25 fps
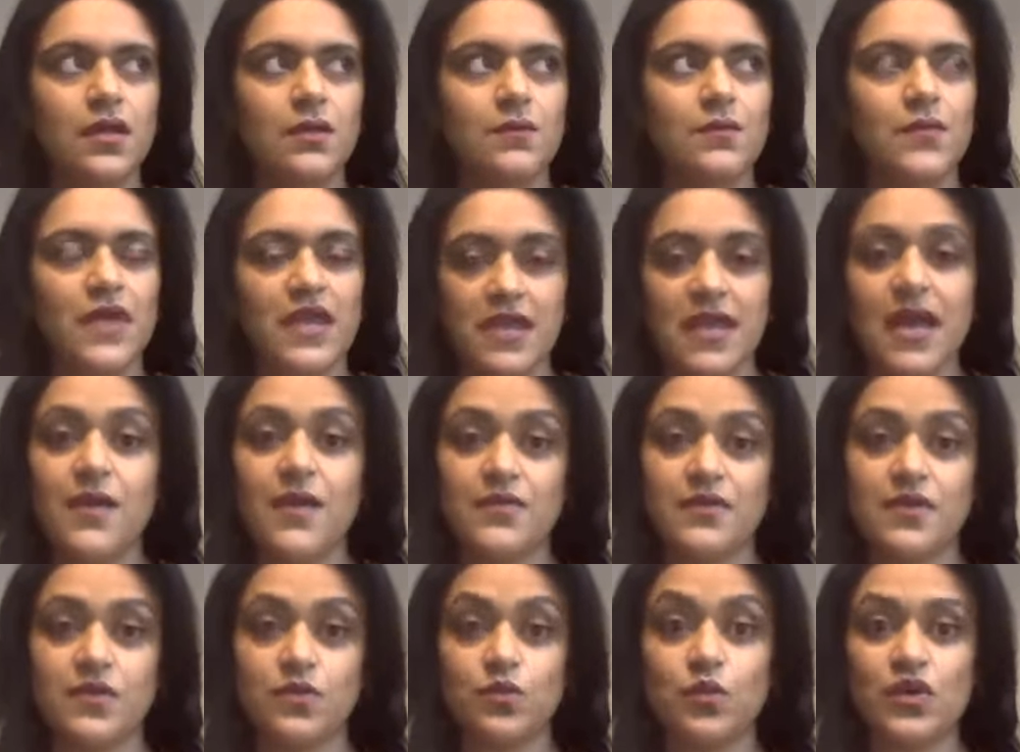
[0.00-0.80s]
make
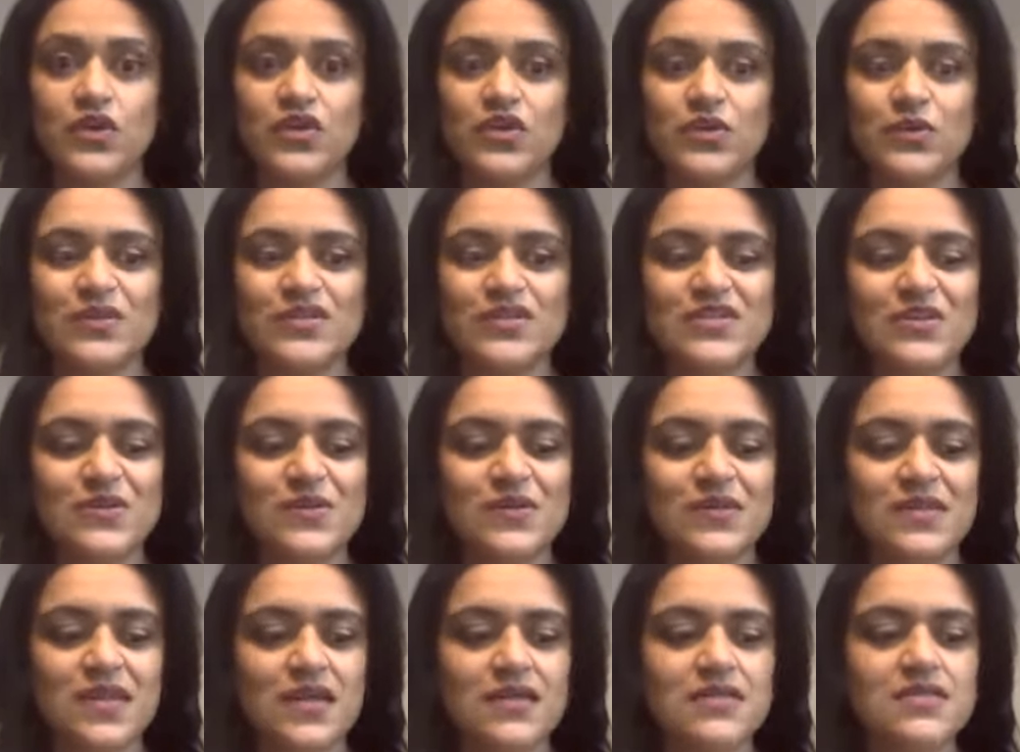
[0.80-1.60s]
happen and what you would do
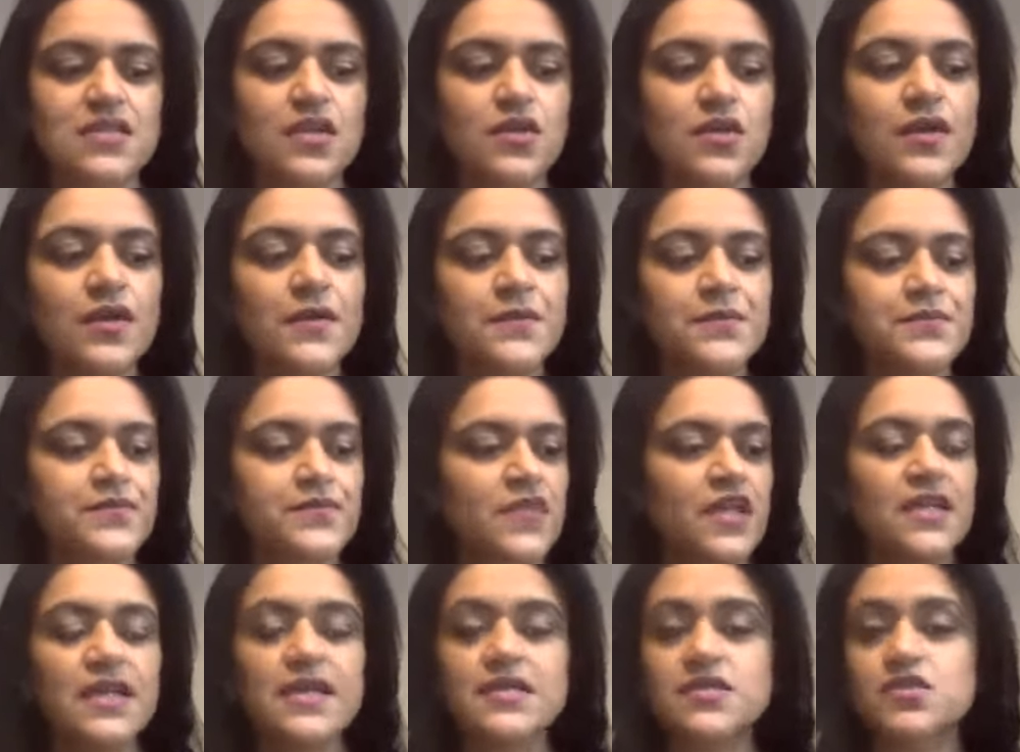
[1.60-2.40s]
with that. So
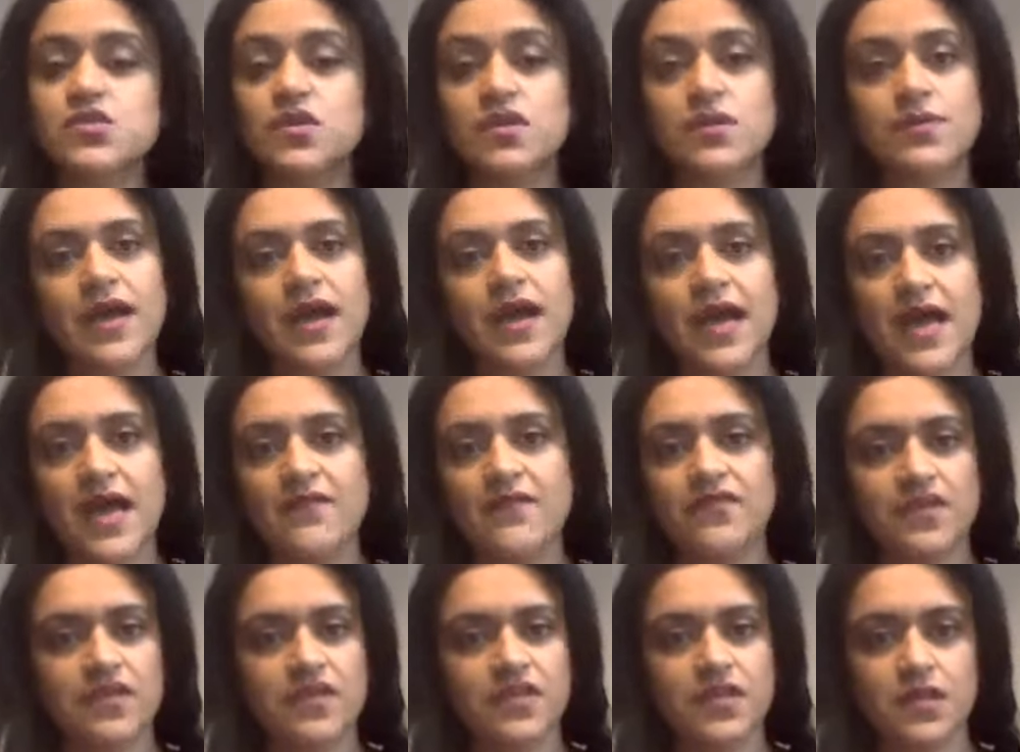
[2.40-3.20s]
let's talk about
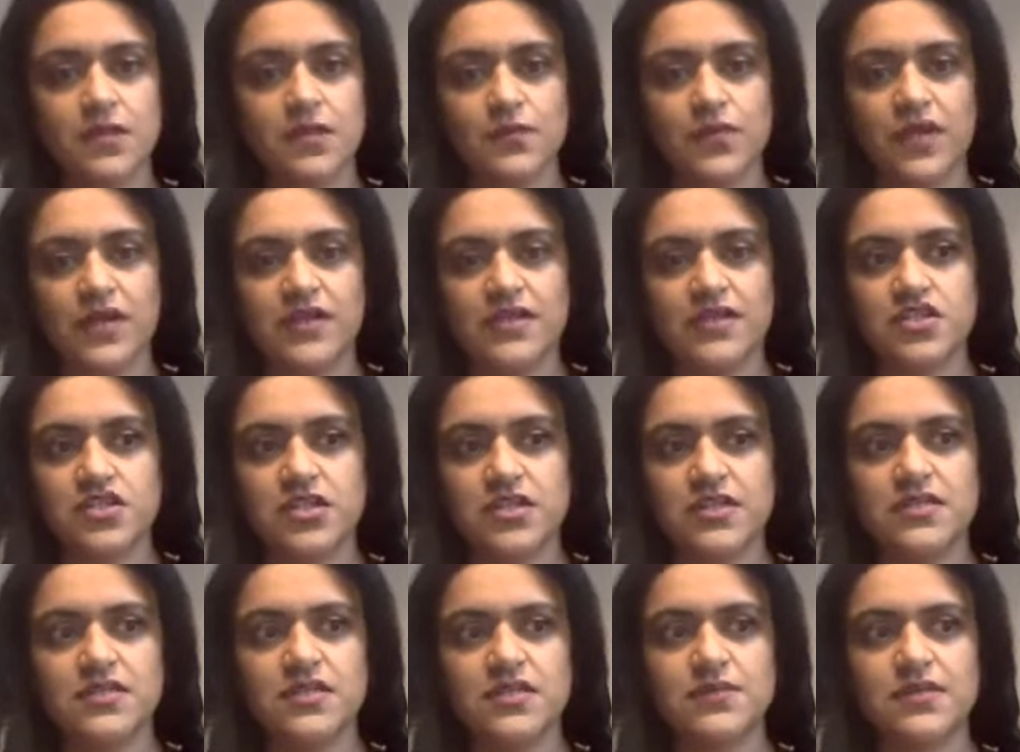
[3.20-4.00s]
everything in brain
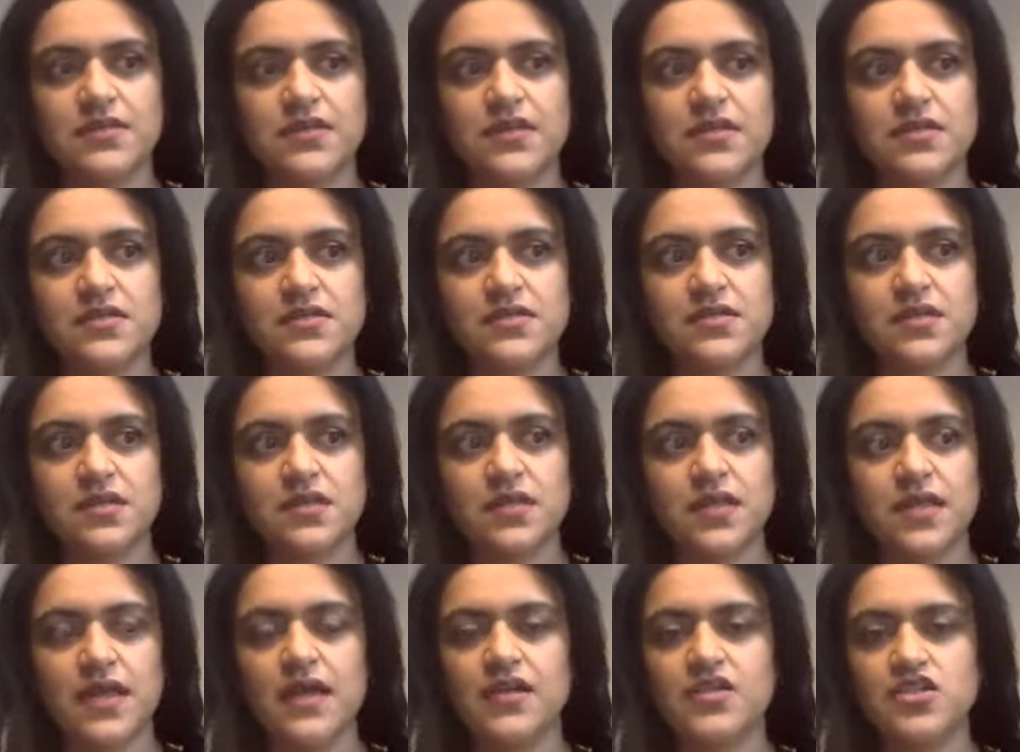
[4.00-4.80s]
agility, because
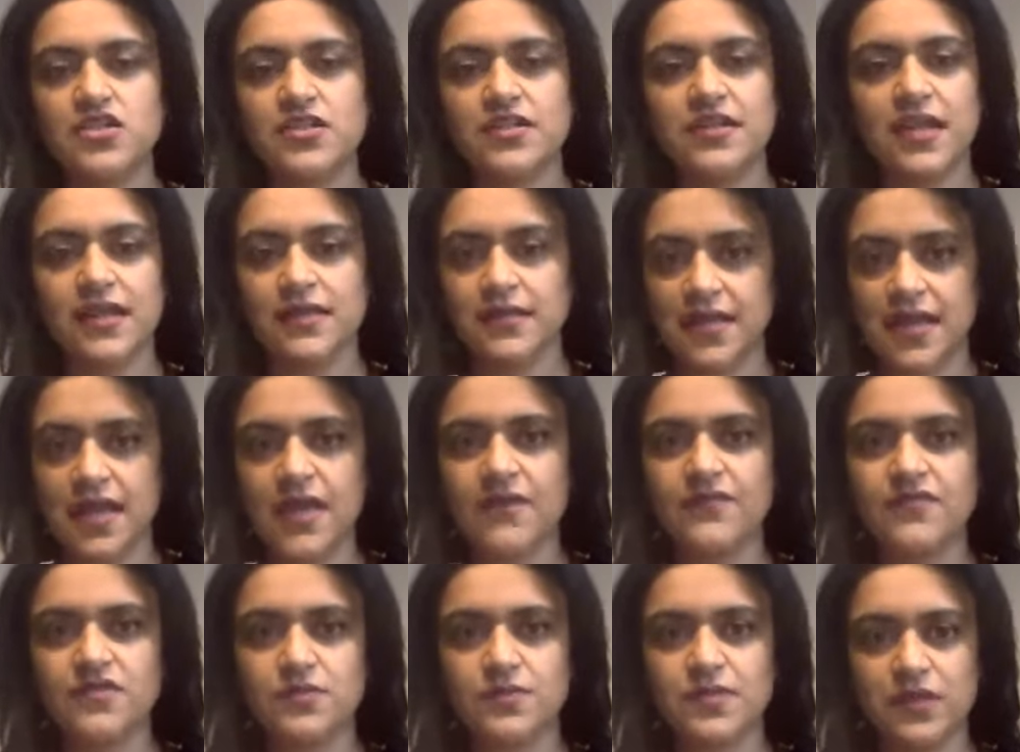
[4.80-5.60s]
they actually, like, they
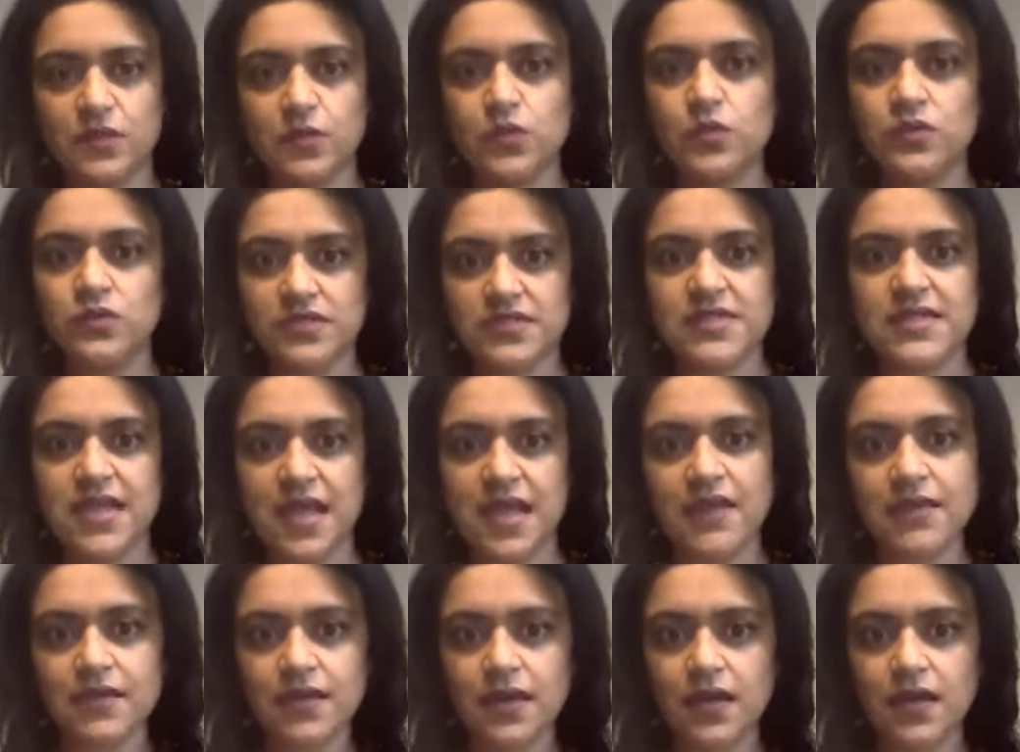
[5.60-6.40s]
have to be all
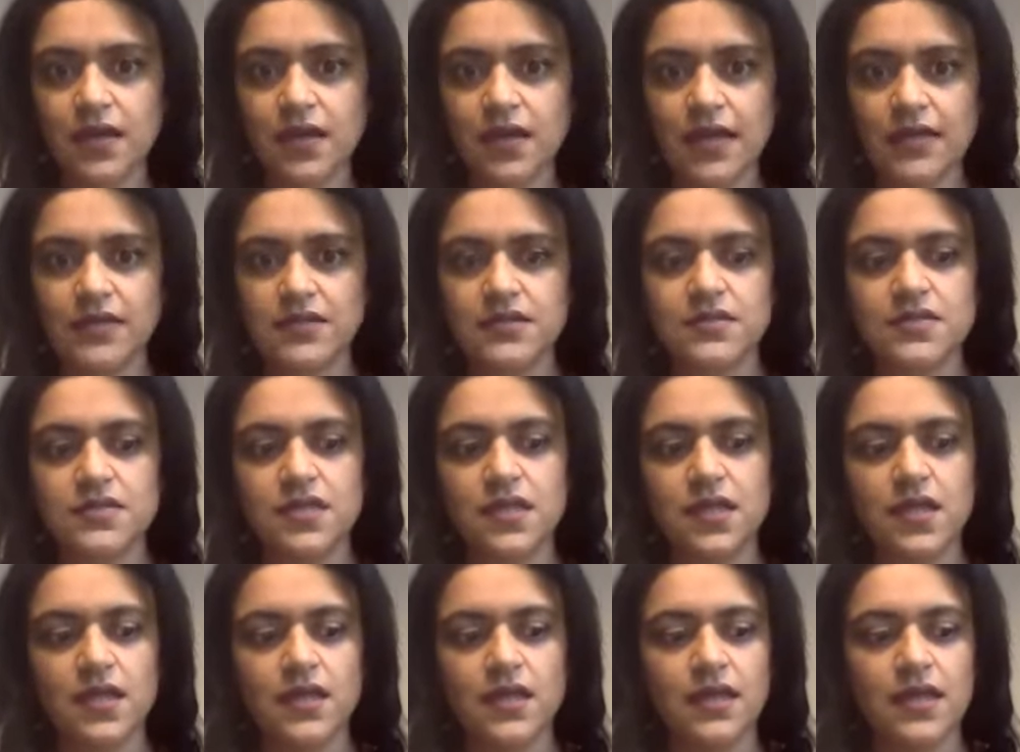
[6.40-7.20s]
together, and
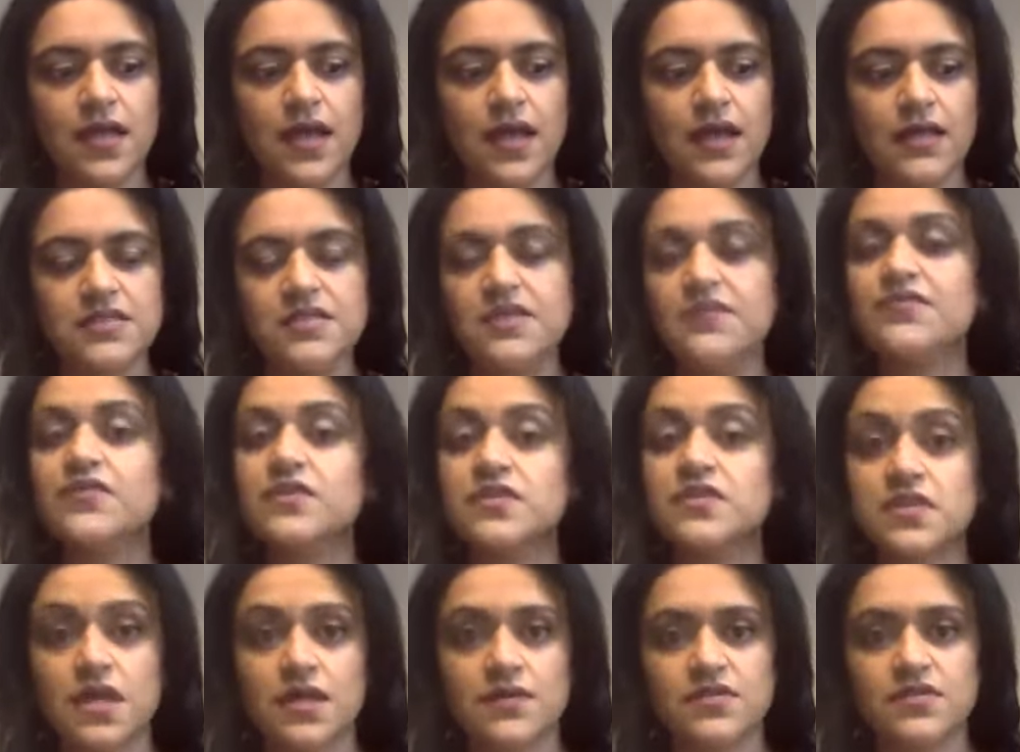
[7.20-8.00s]
at
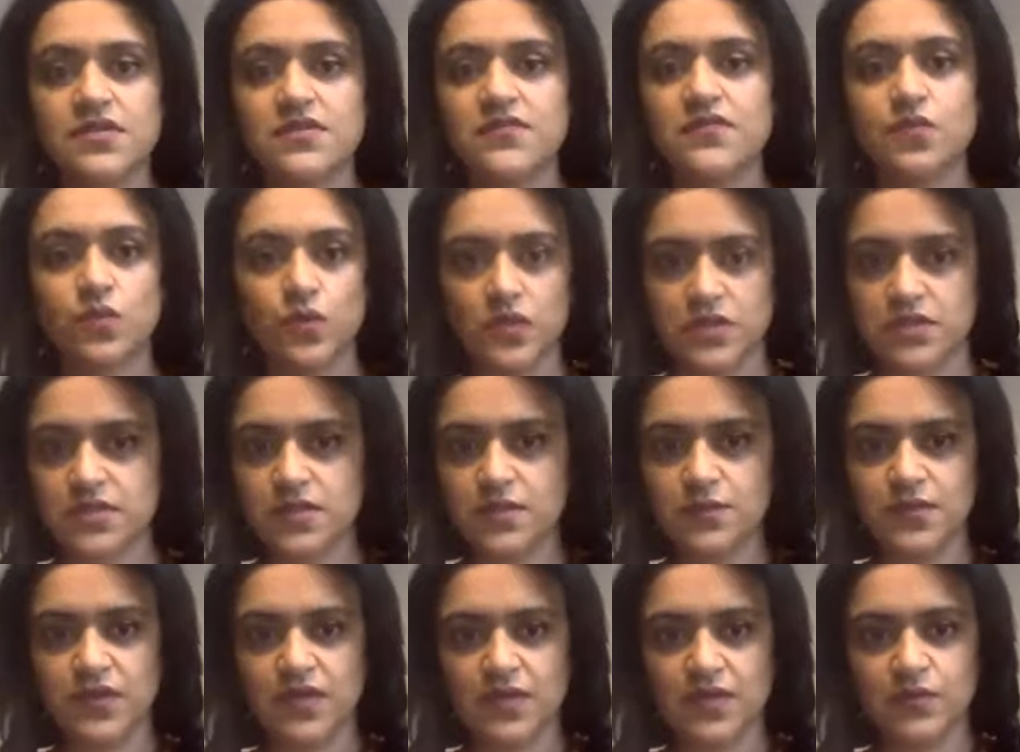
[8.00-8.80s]
different times, different ones
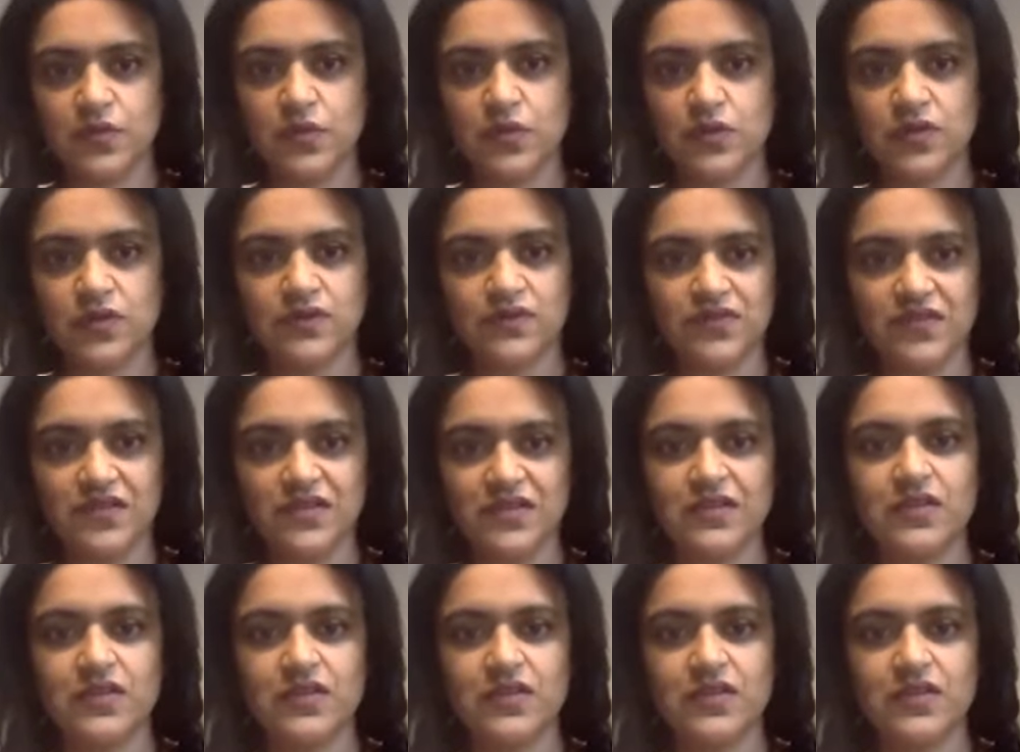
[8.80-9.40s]
can be important for you.